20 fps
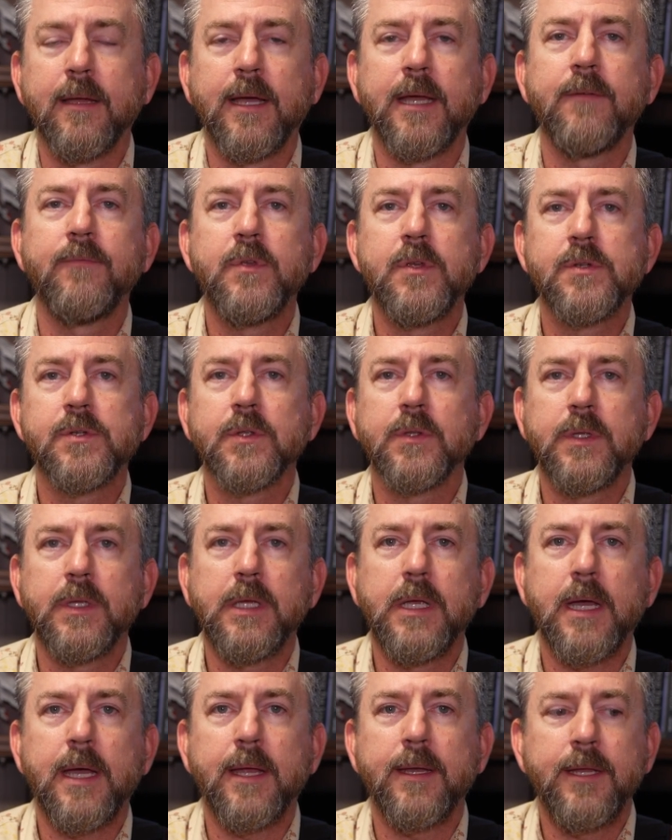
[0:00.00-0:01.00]
I've usually
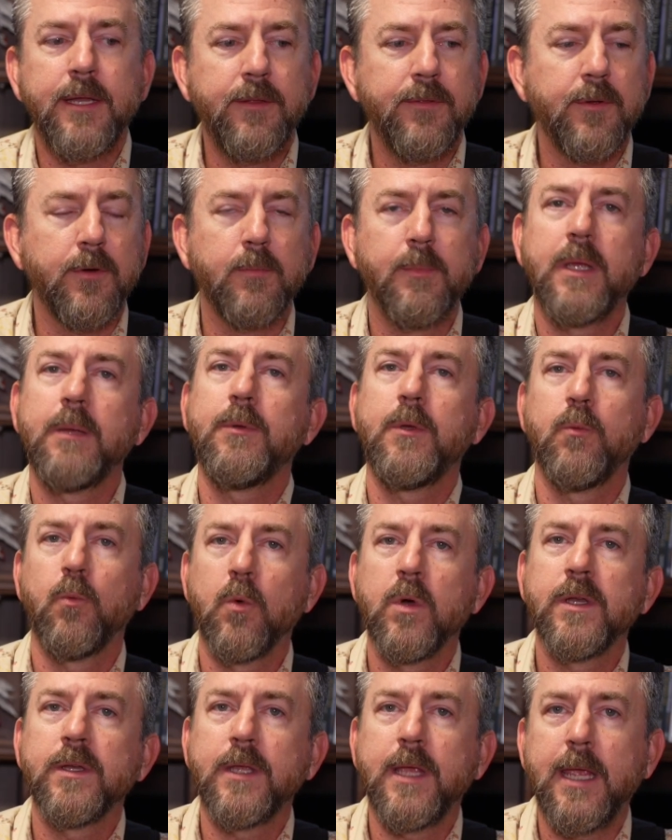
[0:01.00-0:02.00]
got either maybe
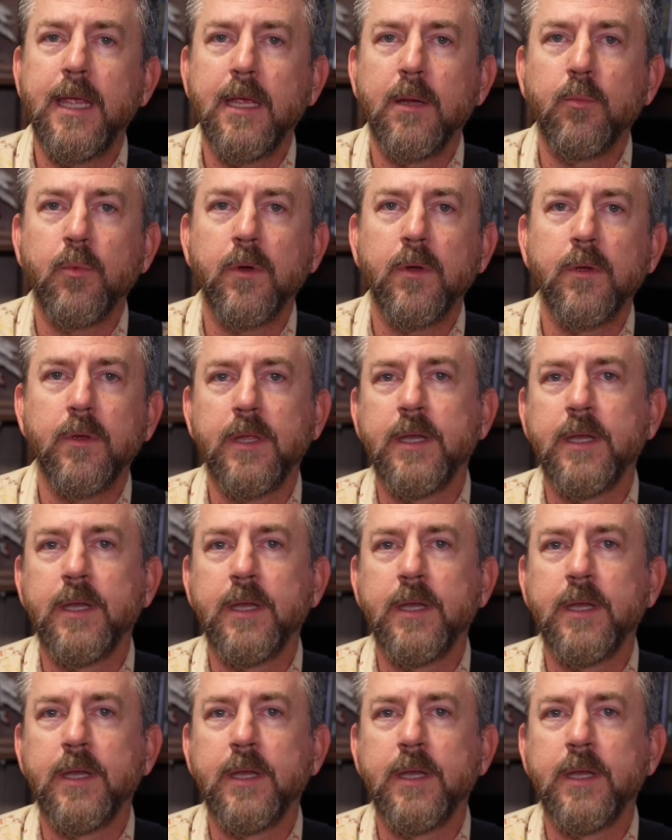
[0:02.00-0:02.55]
one camera